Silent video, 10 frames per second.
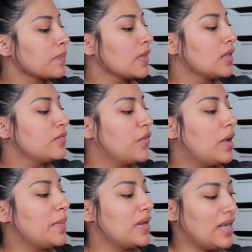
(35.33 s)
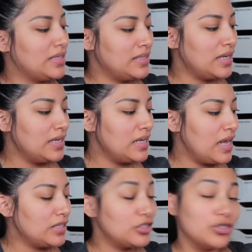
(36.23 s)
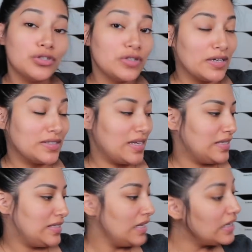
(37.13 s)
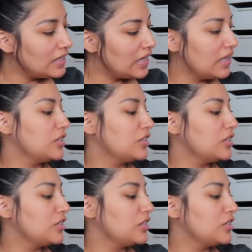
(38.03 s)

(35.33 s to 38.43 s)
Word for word: from 1998 to 2018,